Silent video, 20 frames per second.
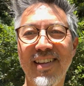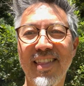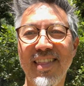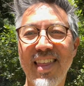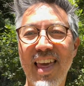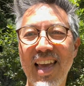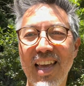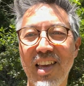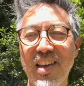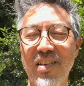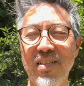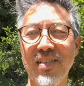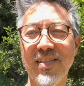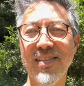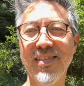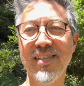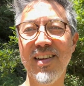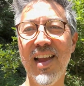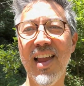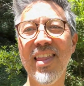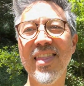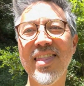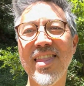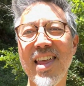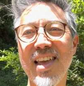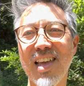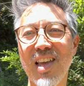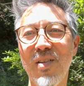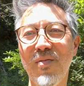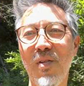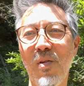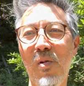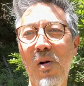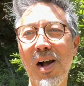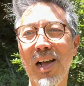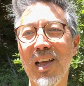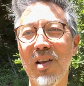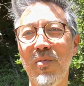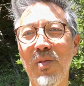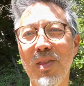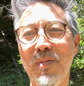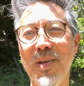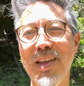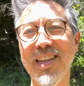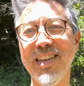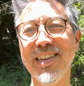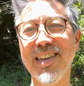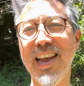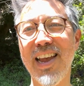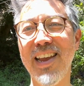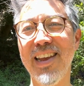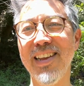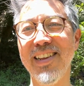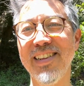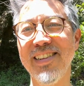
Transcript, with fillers: Thank you, and thank you for walking with me today.